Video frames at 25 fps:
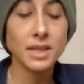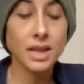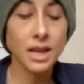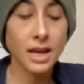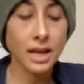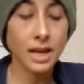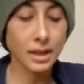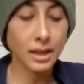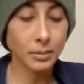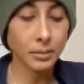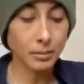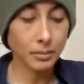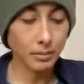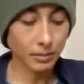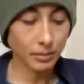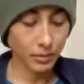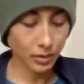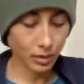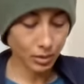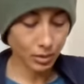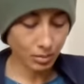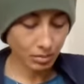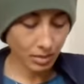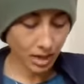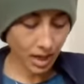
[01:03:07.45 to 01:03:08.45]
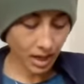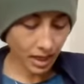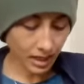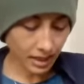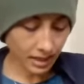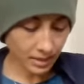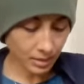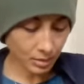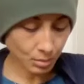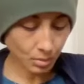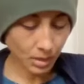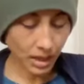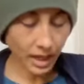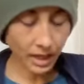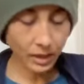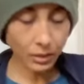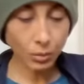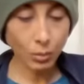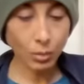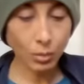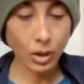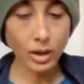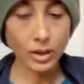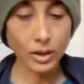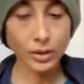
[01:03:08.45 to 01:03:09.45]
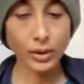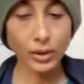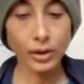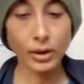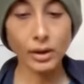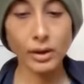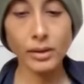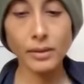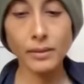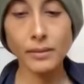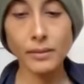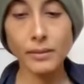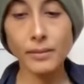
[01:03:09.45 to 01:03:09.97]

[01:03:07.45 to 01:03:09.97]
time your mind might wander.